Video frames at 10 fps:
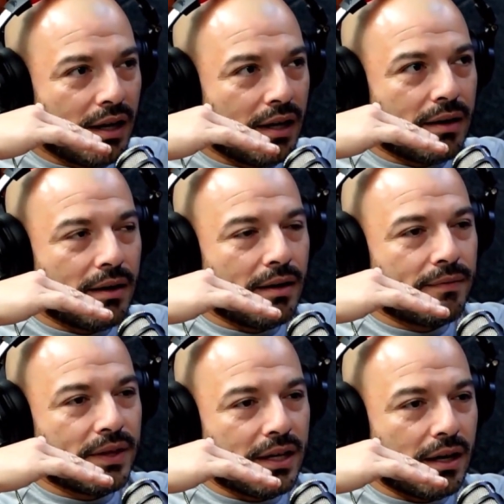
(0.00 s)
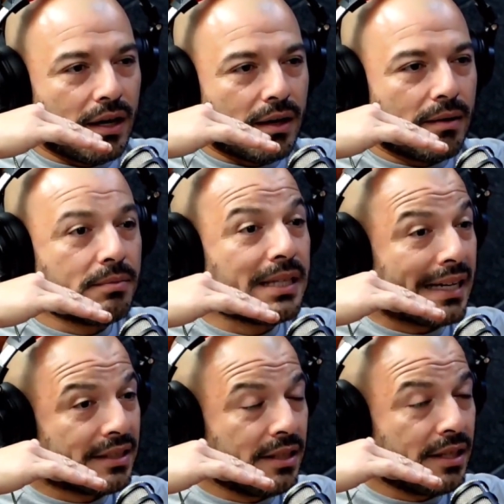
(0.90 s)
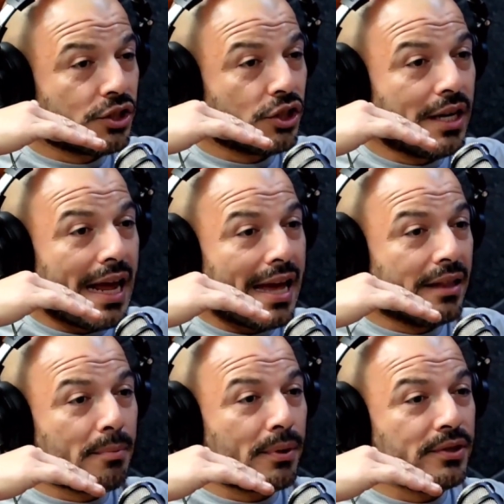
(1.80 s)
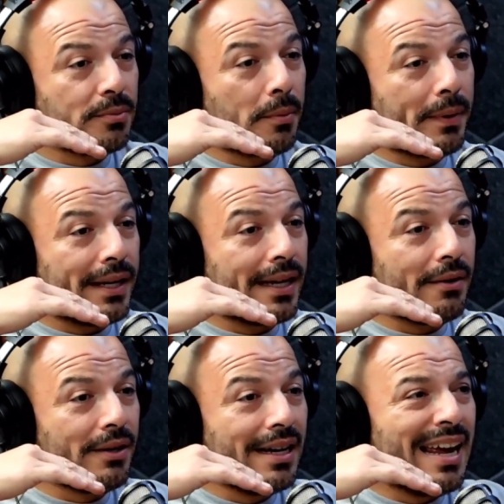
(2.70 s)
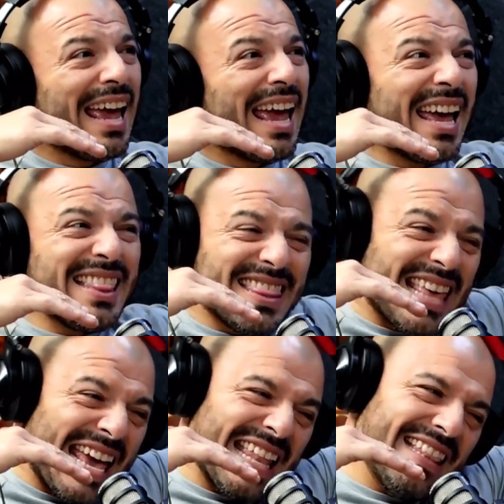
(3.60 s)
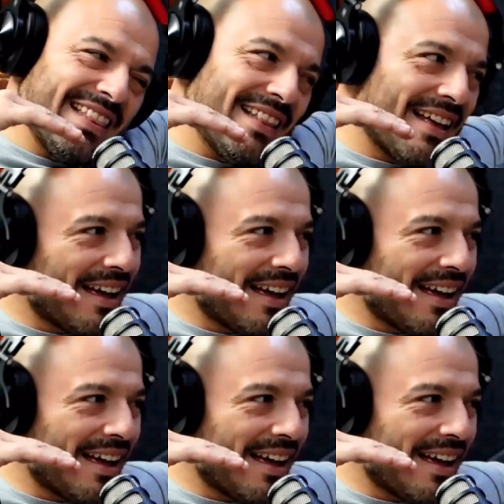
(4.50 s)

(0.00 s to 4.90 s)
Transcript: uh, of the uh, tax deduction and the principal pay down and then